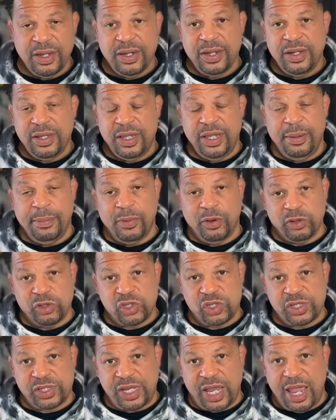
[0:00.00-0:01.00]
the most
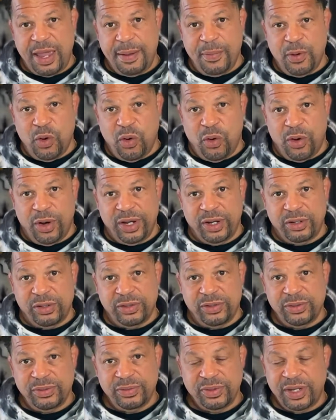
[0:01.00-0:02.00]
stable
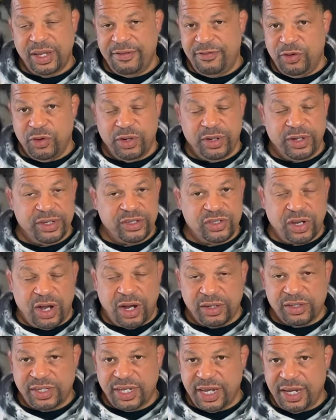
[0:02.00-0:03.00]
oil, if you're going to
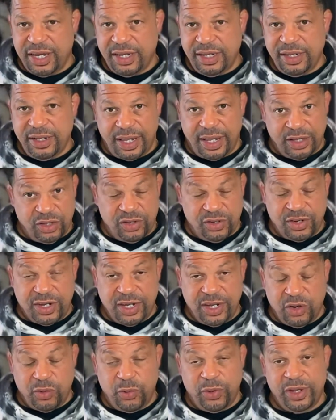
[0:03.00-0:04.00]
saute, like to
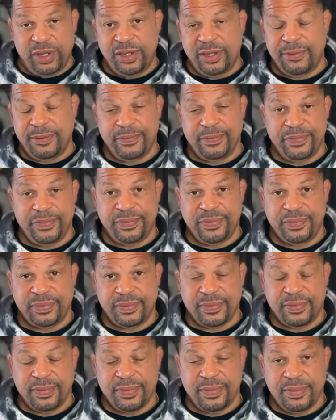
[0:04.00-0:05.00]
cook with,
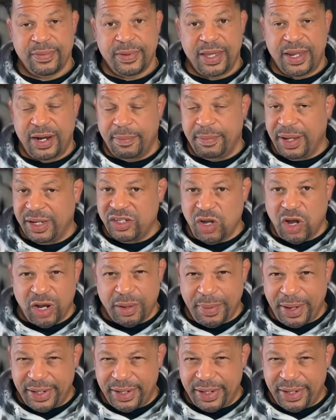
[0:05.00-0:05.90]
and I'm not talking about